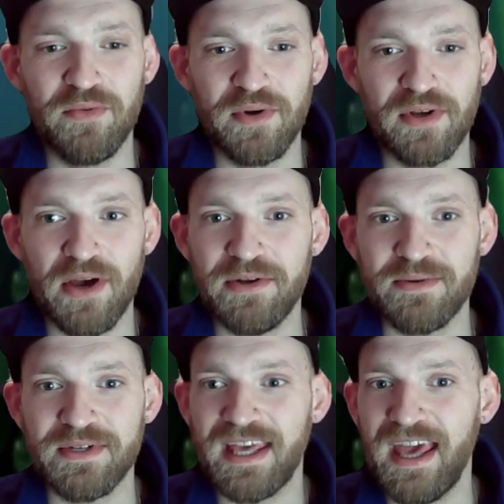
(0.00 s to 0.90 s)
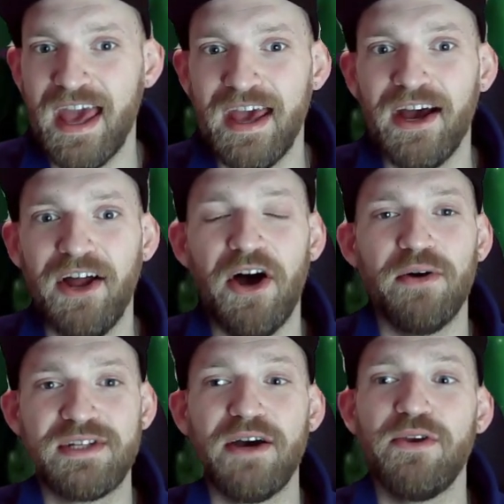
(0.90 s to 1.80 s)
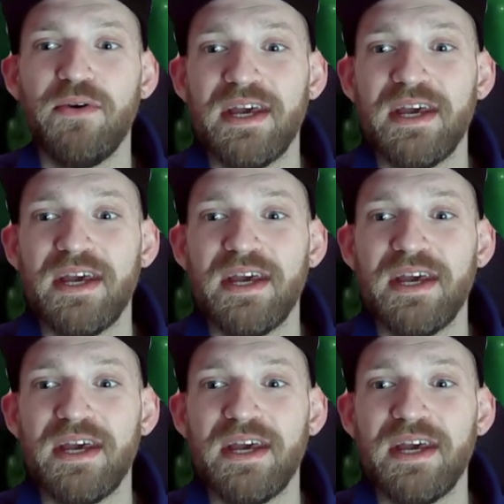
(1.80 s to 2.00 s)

we'll go into his kit, and I'll tell you